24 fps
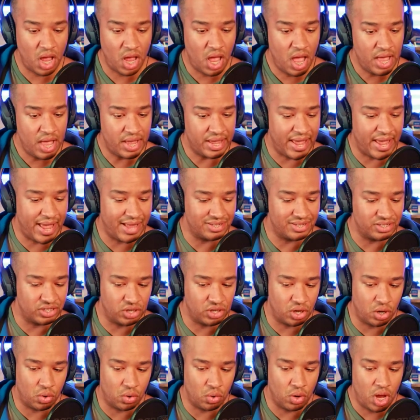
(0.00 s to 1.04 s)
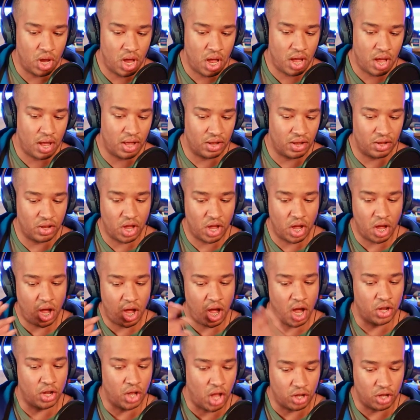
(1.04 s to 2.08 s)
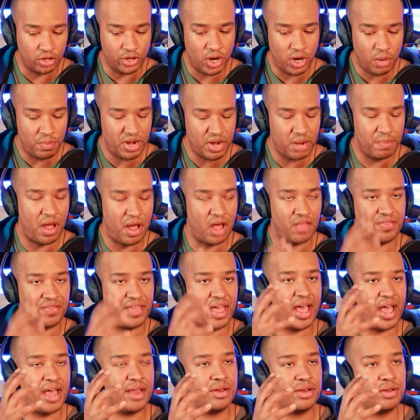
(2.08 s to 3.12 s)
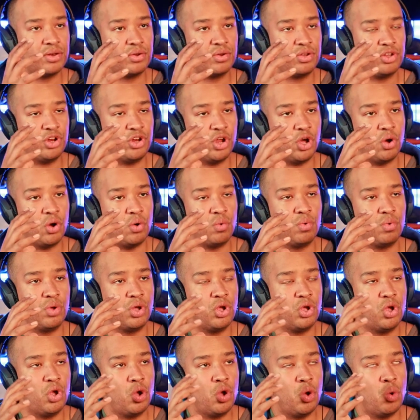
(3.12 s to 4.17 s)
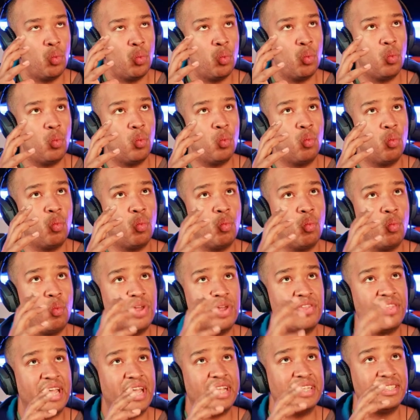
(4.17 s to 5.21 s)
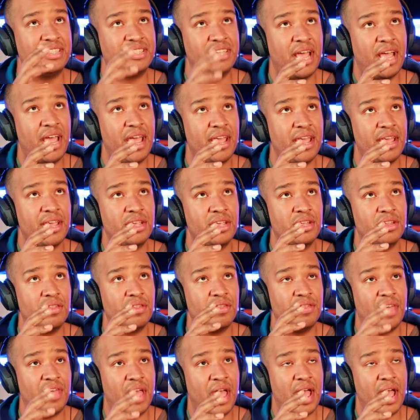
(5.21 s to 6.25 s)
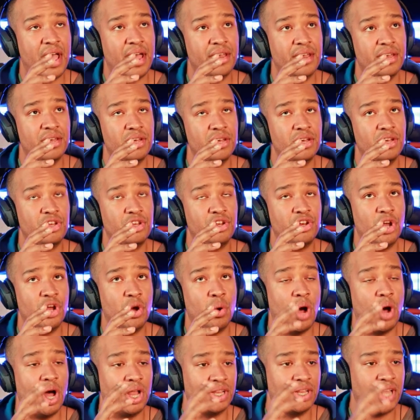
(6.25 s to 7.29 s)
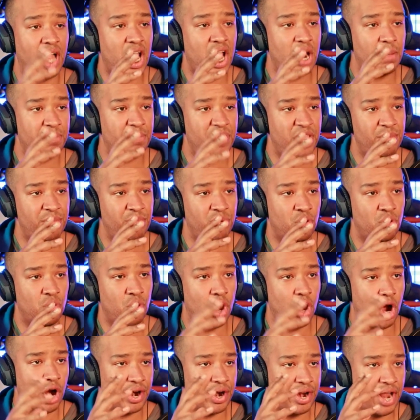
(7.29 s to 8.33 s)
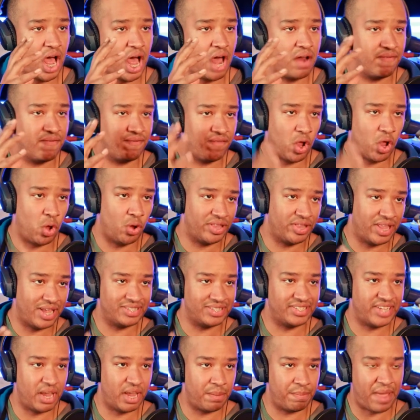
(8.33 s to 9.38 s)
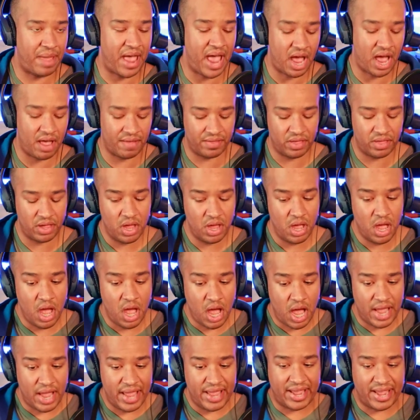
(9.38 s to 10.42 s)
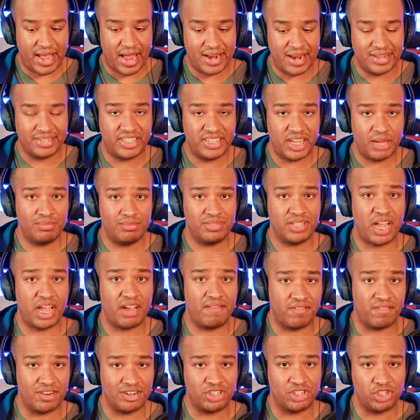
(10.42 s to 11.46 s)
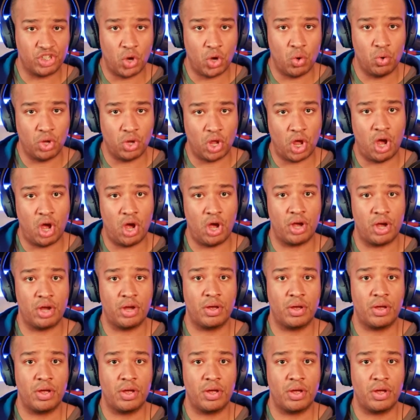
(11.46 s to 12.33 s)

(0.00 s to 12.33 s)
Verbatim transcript: Yeah, and so a, a little bit about that, you know, when they say that, you know, a lot of people are not following that same path, it kind of seems like for so long,